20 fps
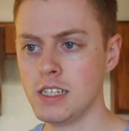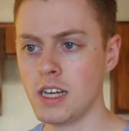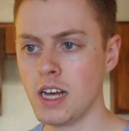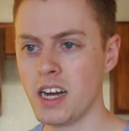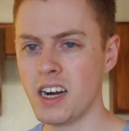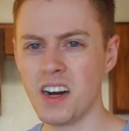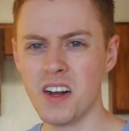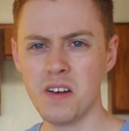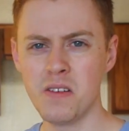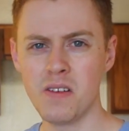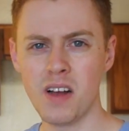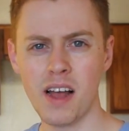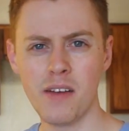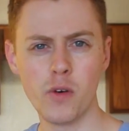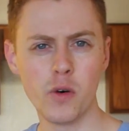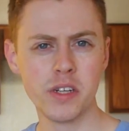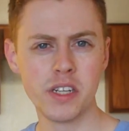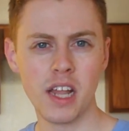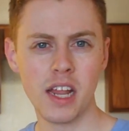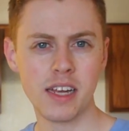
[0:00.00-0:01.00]
don't know. I've
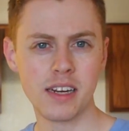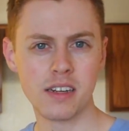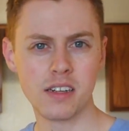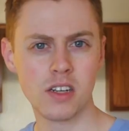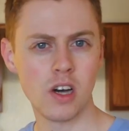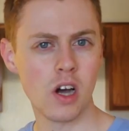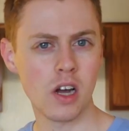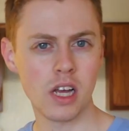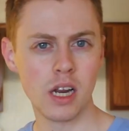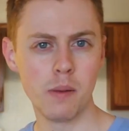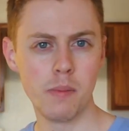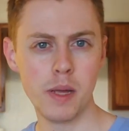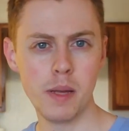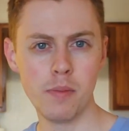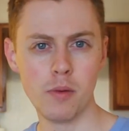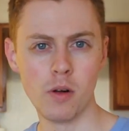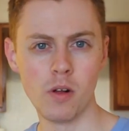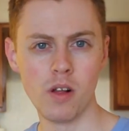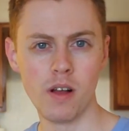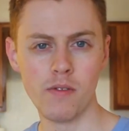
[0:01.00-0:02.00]
always liked talking to
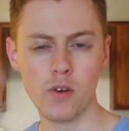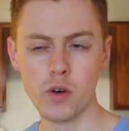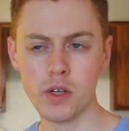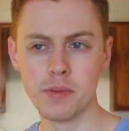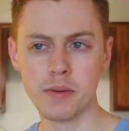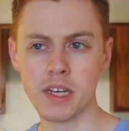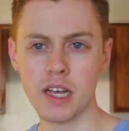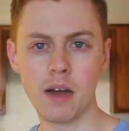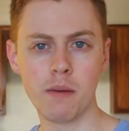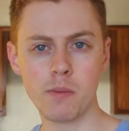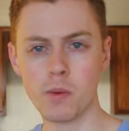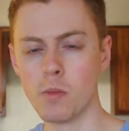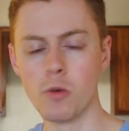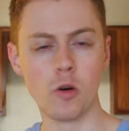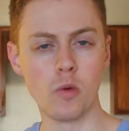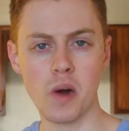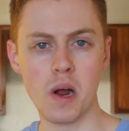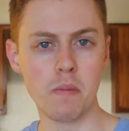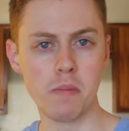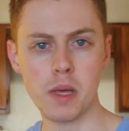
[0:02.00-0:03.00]
people. I've always been
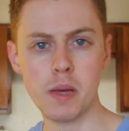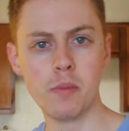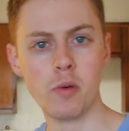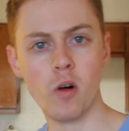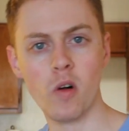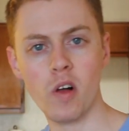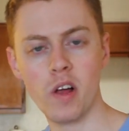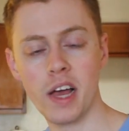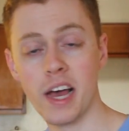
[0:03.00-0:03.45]
comfortable around people.